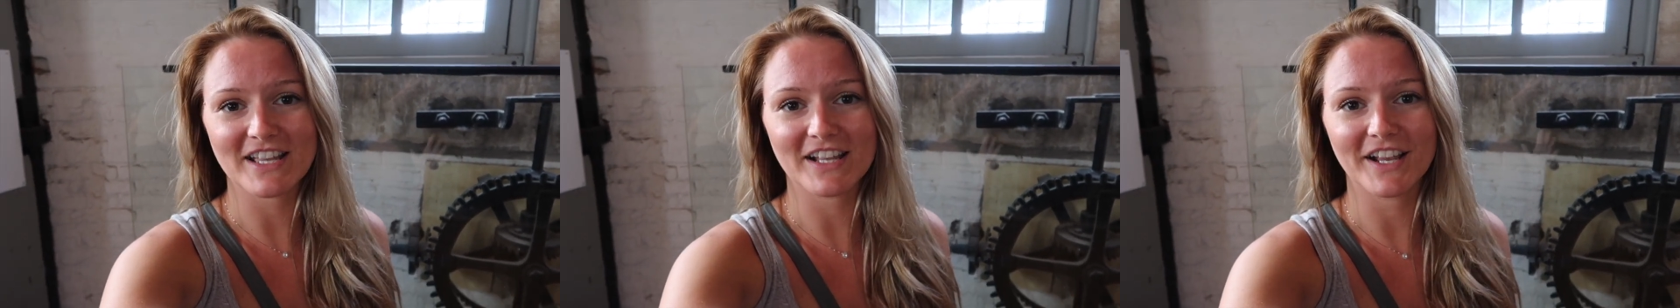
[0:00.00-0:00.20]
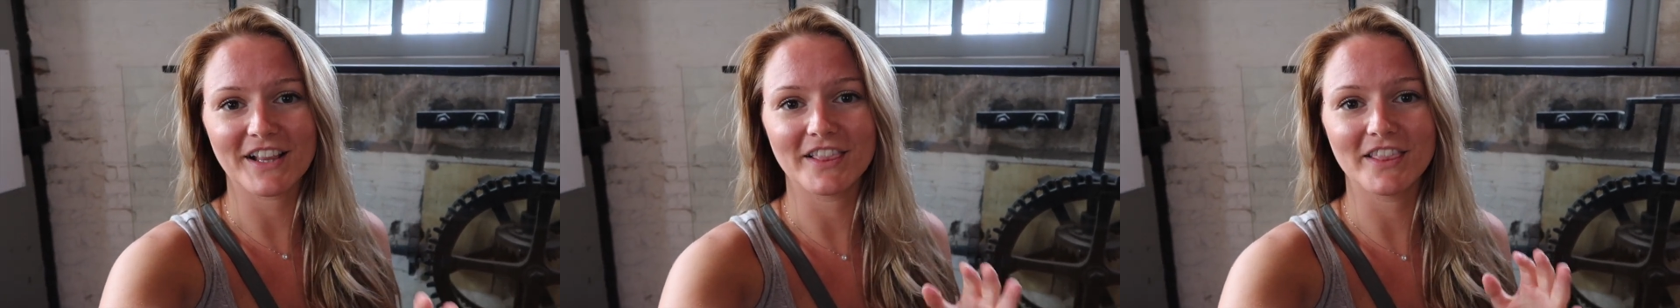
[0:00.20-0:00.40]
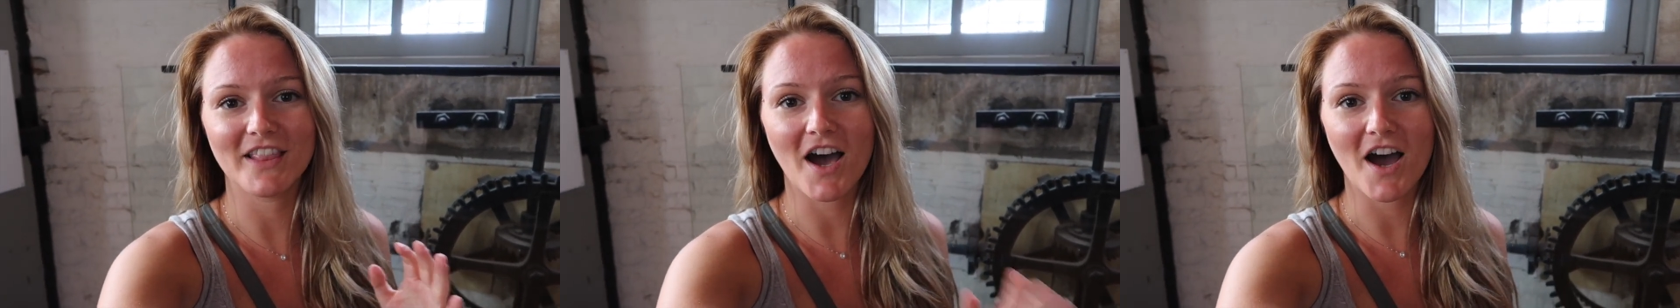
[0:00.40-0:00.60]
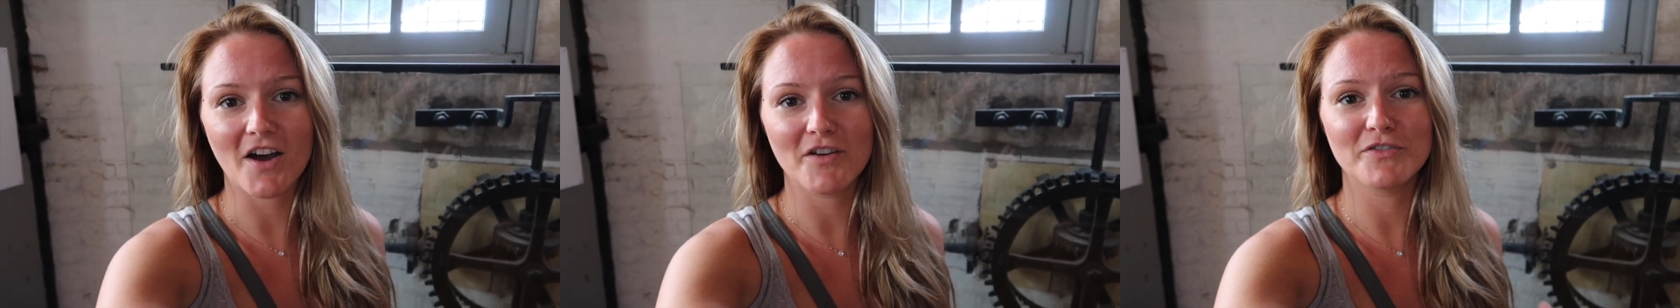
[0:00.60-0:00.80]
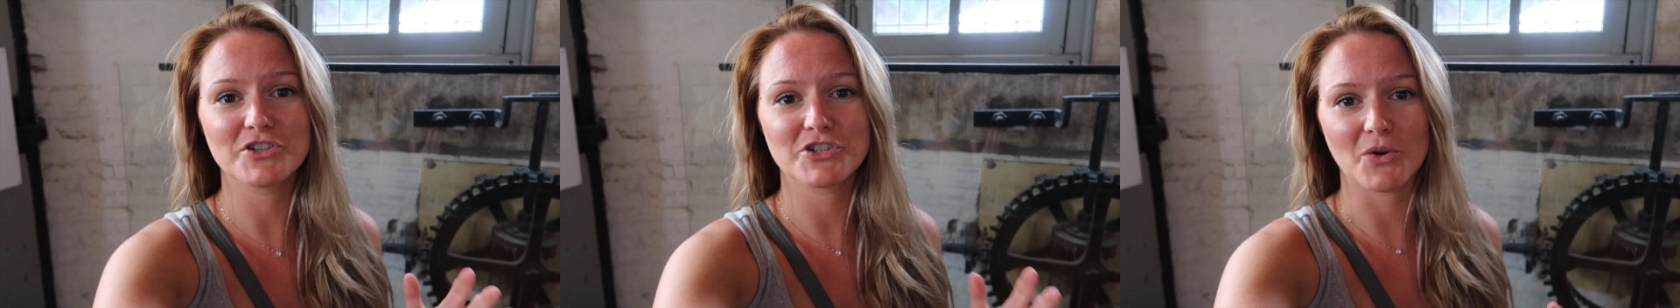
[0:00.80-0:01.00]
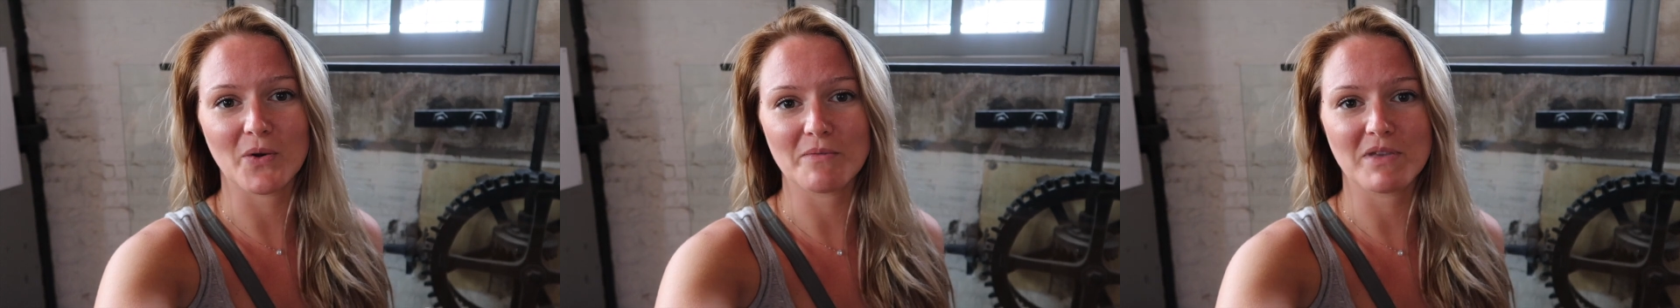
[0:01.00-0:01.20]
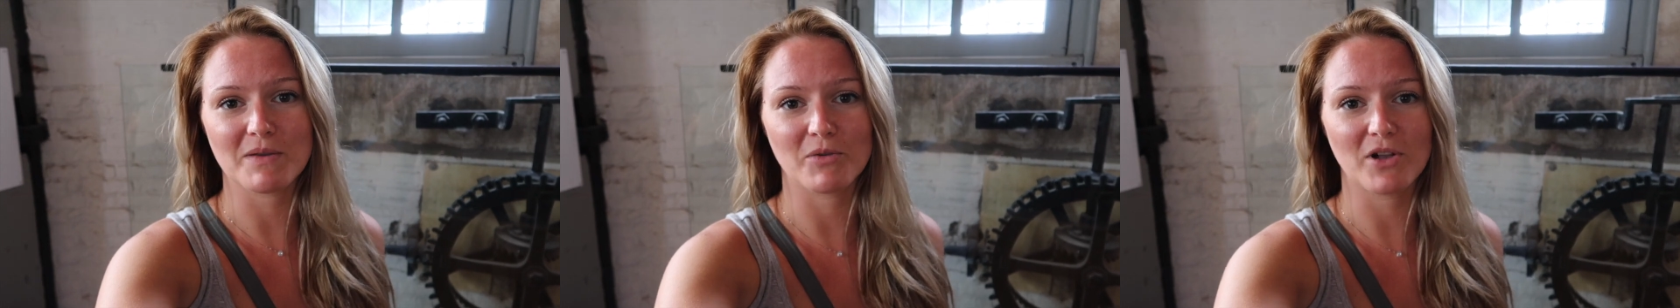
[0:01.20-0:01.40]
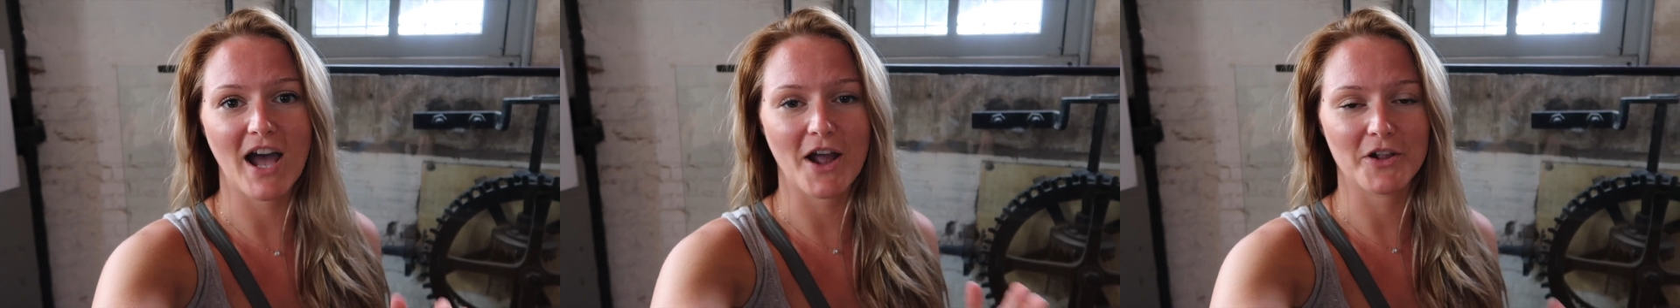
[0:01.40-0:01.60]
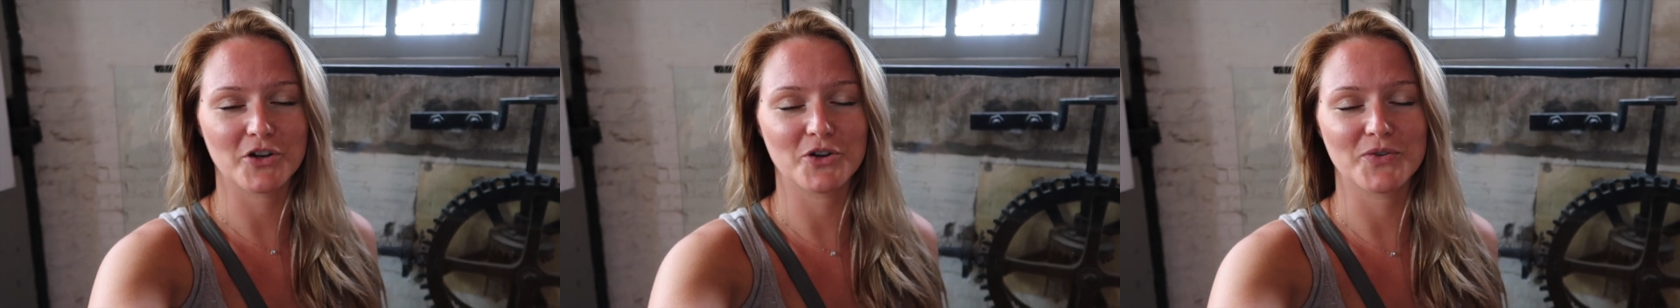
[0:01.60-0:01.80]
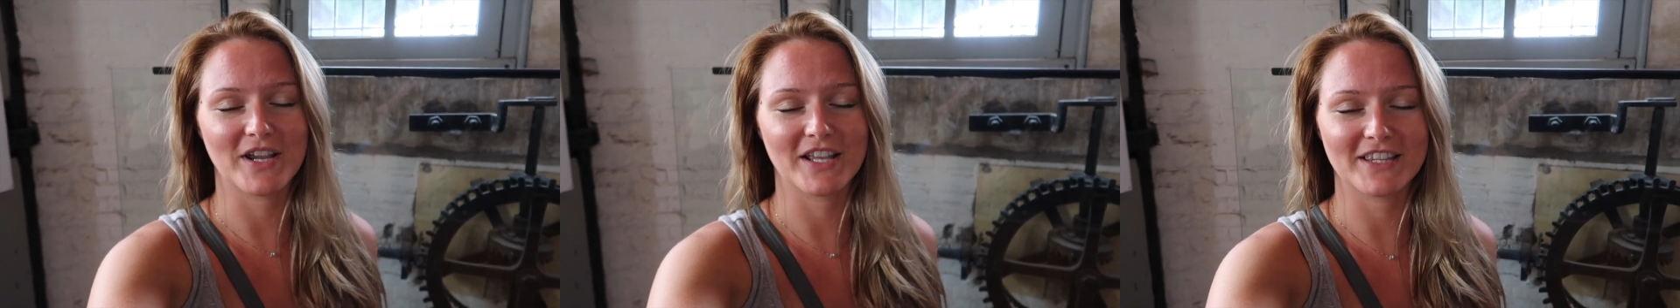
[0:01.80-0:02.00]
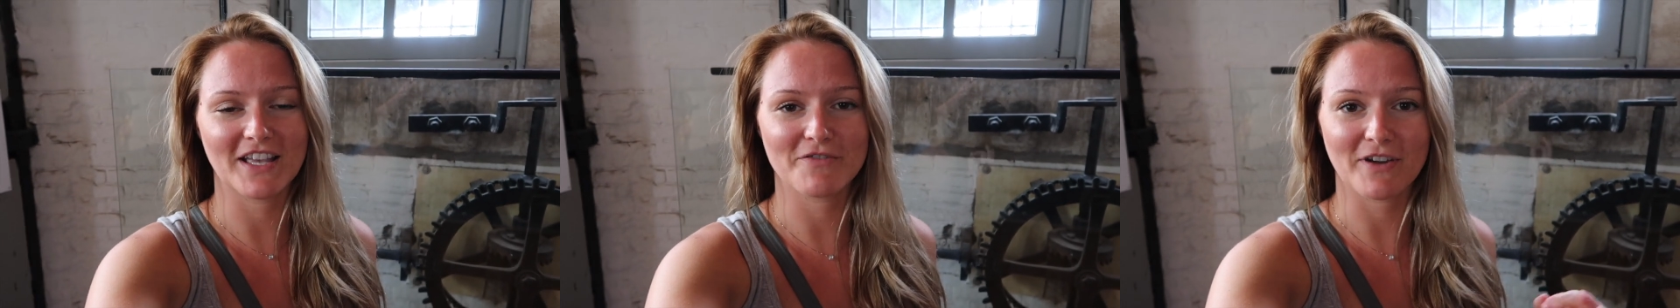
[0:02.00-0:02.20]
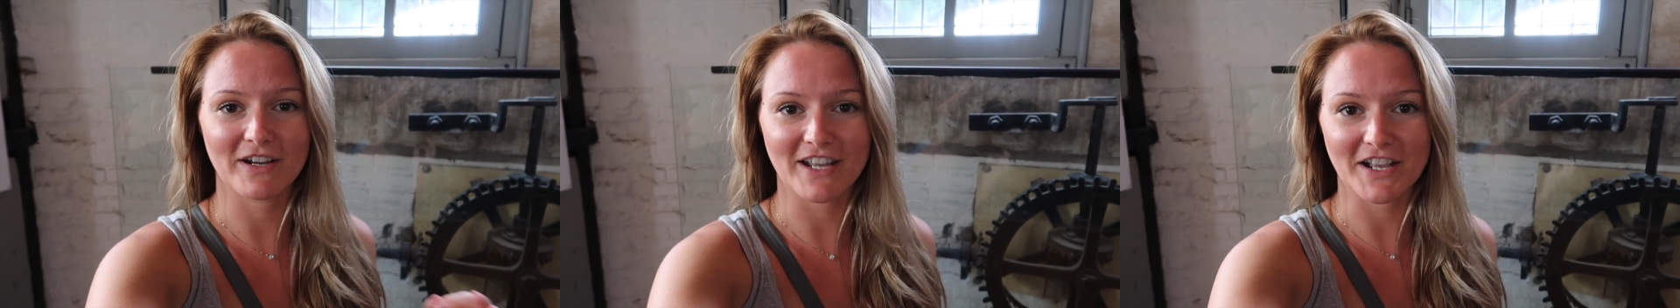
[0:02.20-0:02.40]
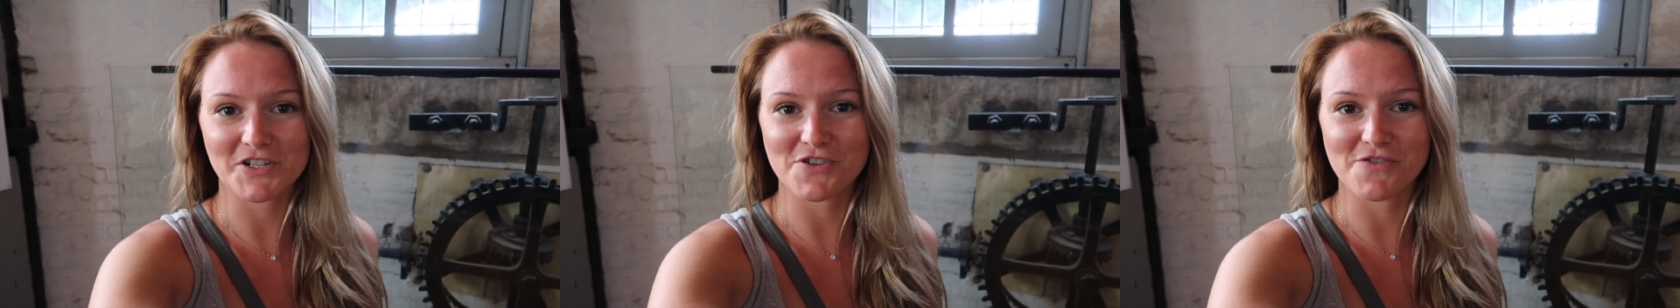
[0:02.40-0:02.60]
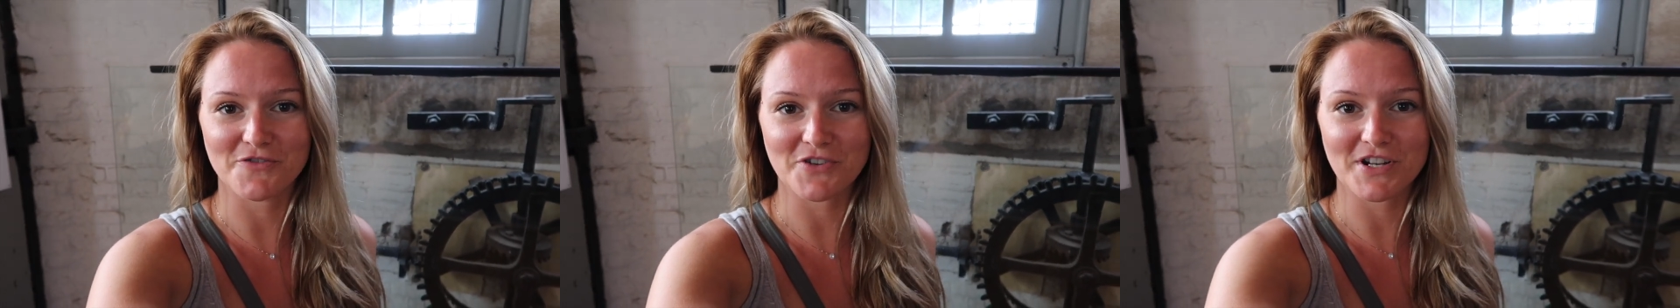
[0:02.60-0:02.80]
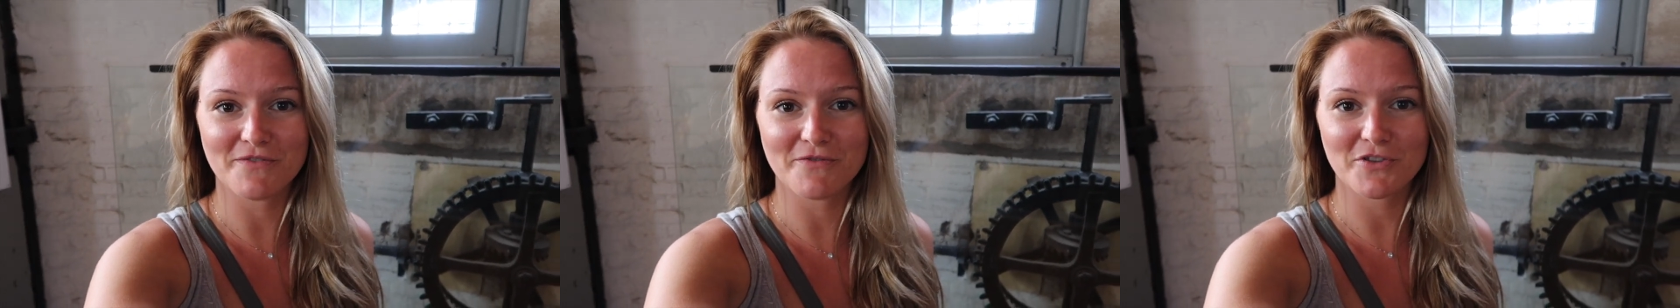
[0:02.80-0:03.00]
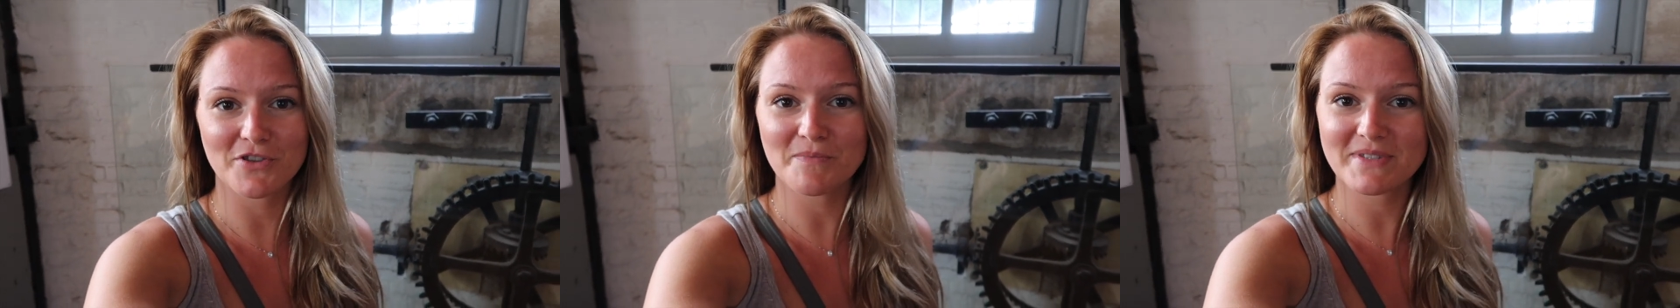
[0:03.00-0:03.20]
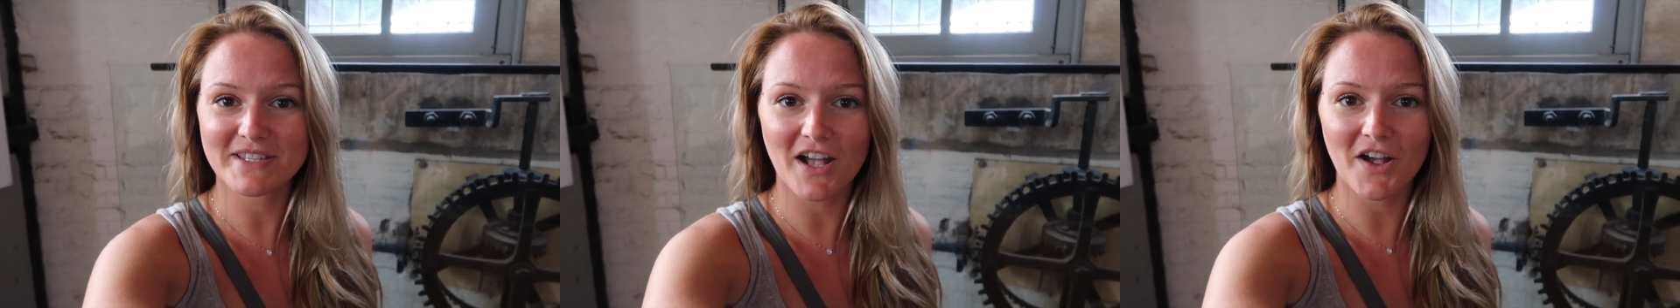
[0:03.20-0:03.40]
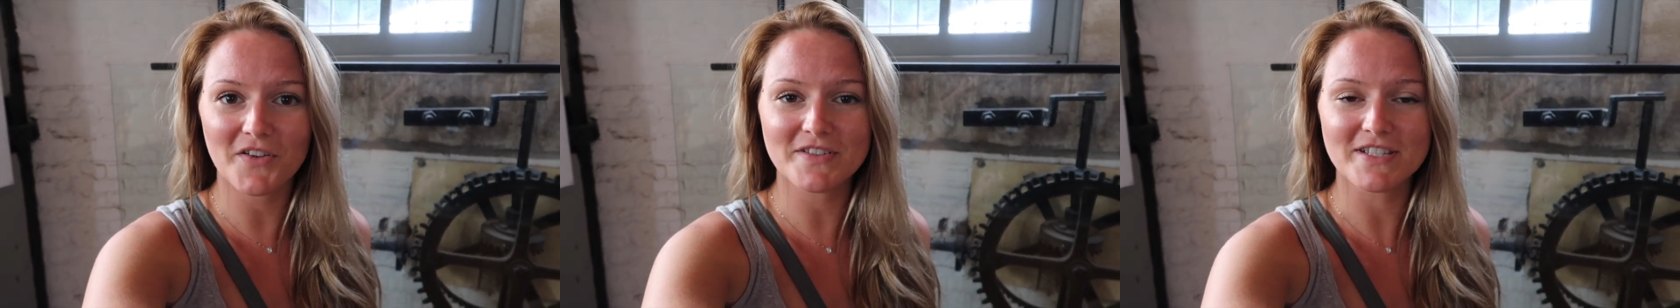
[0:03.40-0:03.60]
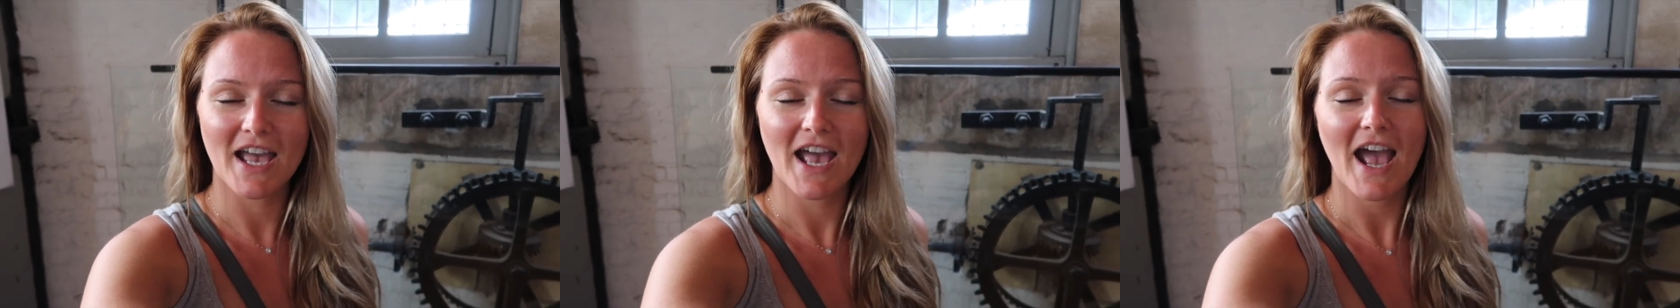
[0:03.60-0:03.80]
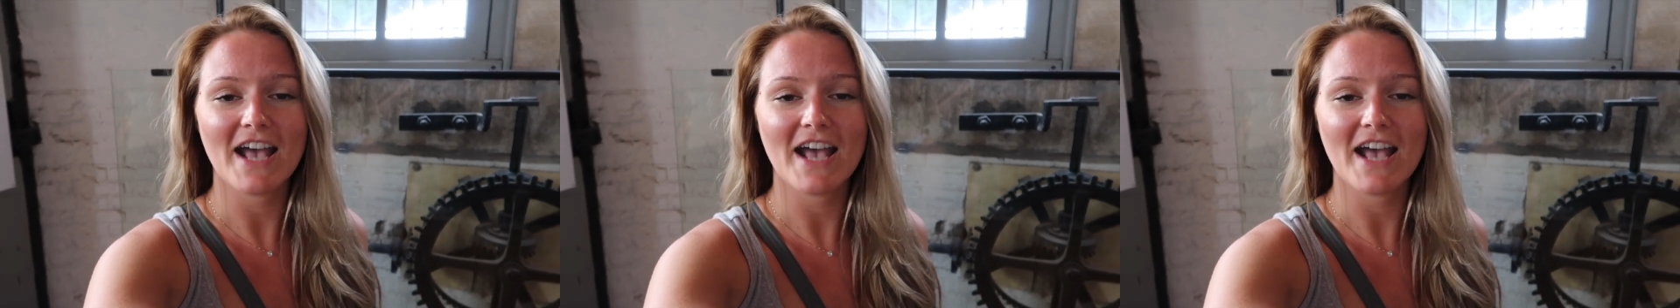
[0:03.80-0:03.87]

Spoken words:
and I love showing people how to create that financial freedom for themselves,